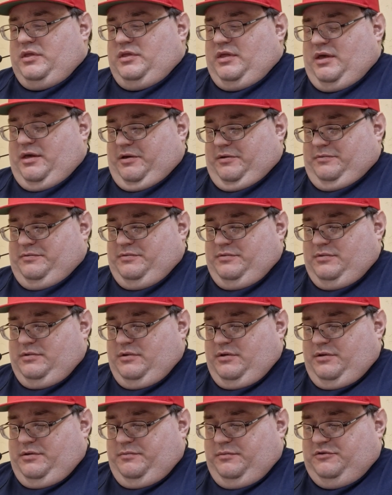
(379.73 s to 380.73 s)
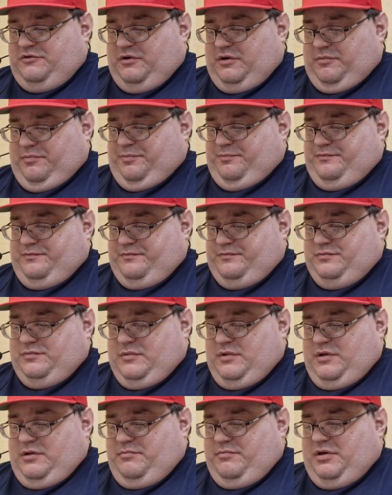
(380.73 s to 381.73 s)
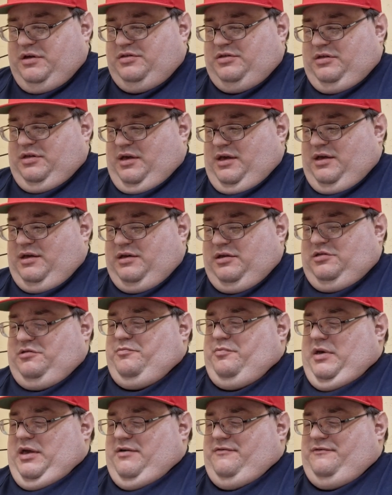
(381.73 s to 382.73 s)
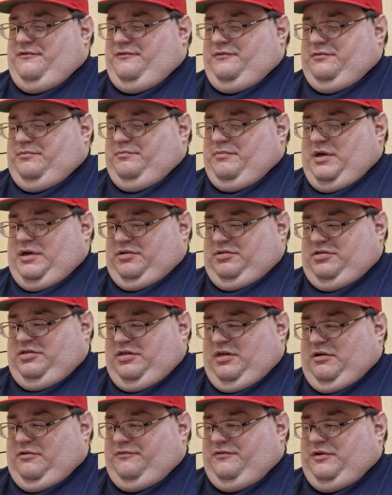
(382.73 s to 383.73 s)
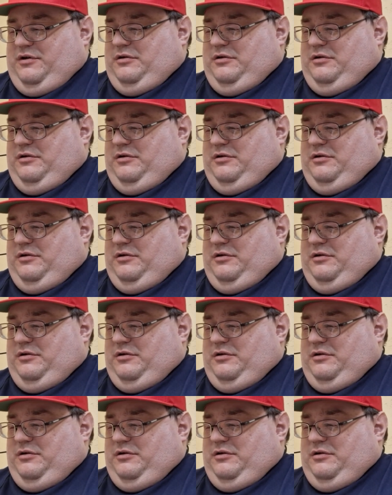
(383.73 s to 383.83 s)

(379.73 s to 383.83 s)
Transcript: Now, I'm try a piece of Angus beef by itself